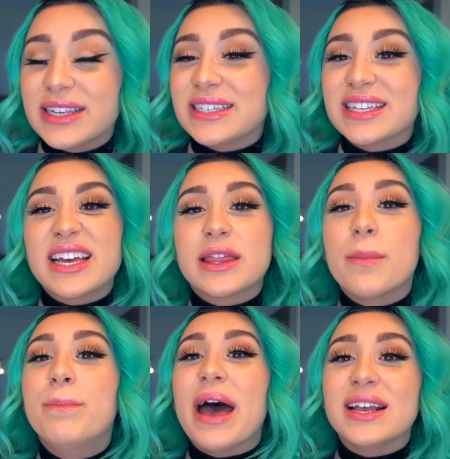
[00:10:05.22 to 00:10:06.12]
this is like
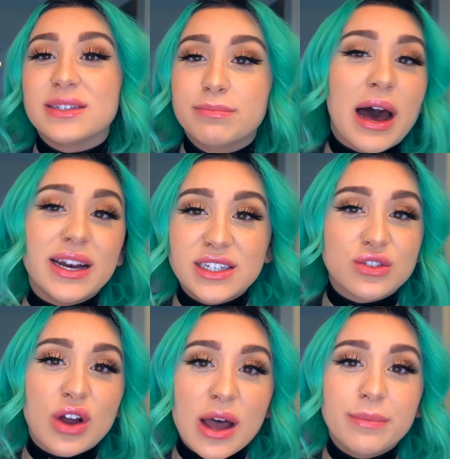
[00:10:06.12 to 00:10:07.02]
the best body
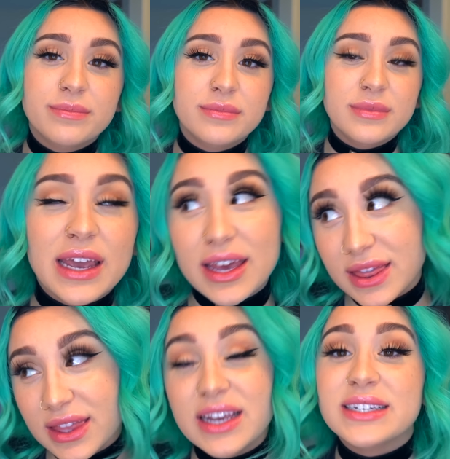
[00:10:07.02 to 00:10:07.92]
scrub
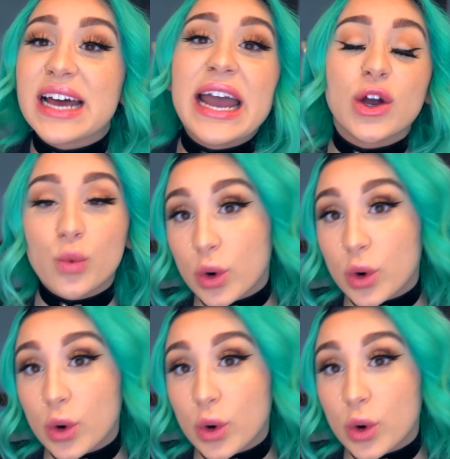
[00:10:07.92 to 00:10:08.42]
in the entire